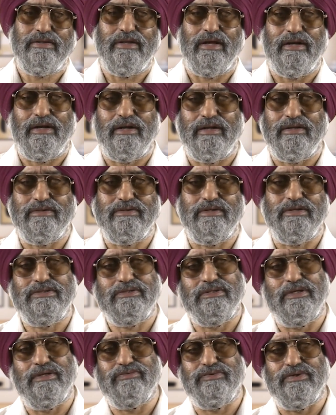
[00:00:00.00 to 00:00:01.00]
then this
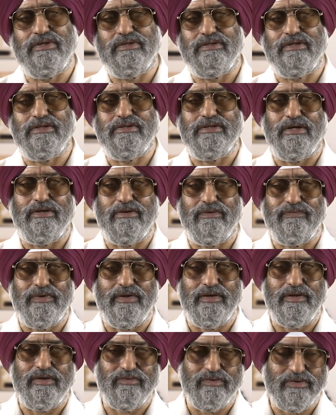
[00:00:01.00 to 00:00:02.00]
gives us the set of
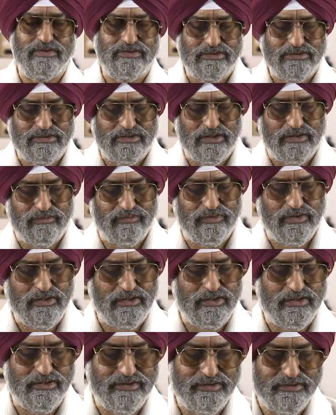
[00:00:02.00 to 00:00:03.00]
n equations that we
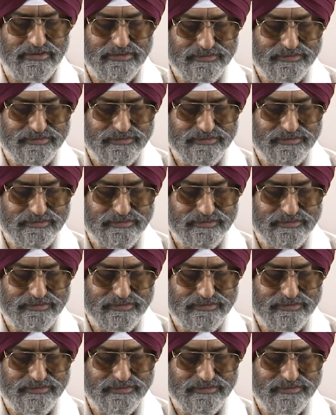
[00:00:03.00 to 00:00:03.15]
need.